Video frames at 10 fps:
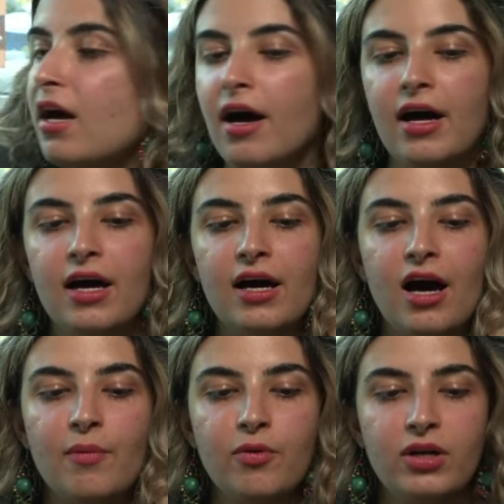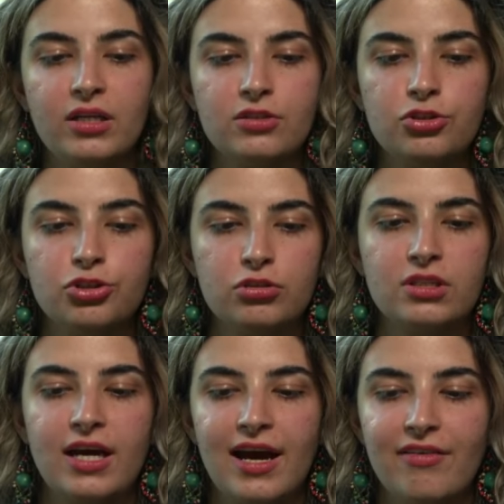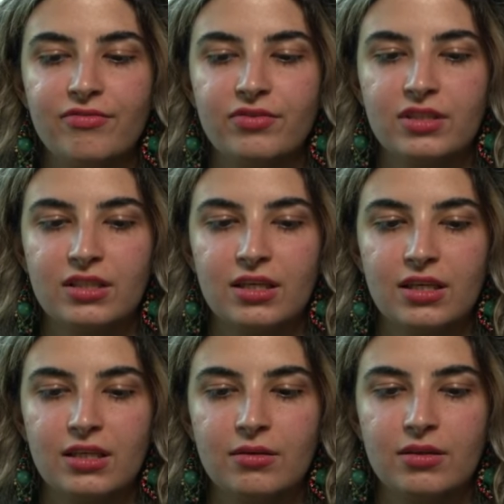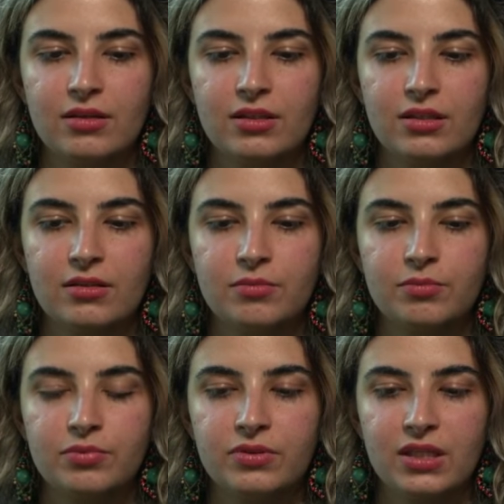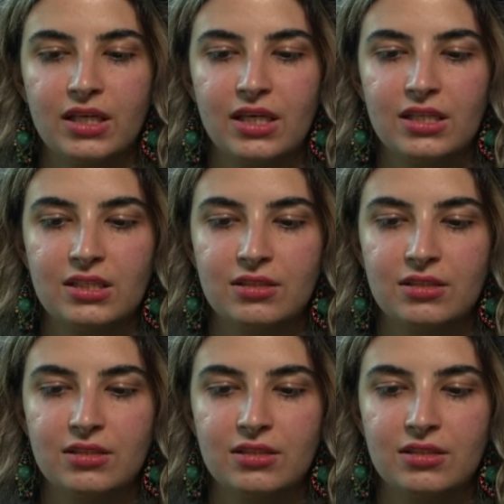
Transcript: Uh, opponent should have uh, played